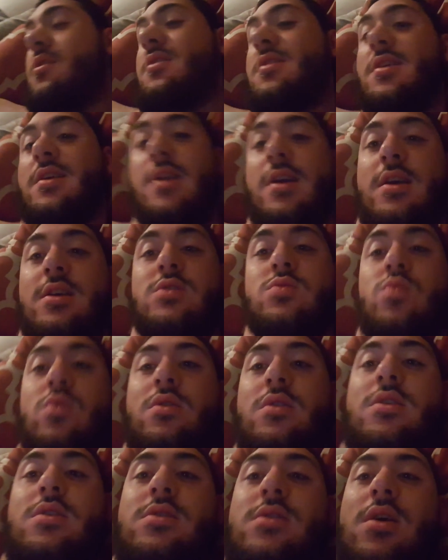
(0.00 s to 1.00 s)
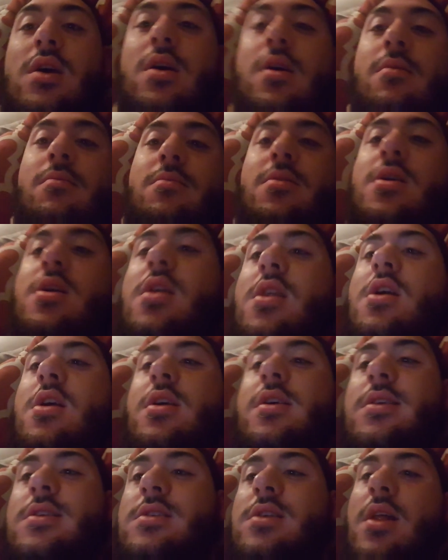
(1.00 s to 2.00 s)
sorry guys, but it's up. It
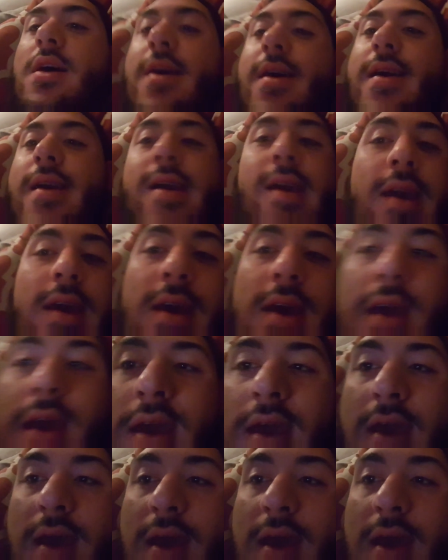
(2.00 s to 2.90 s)
is like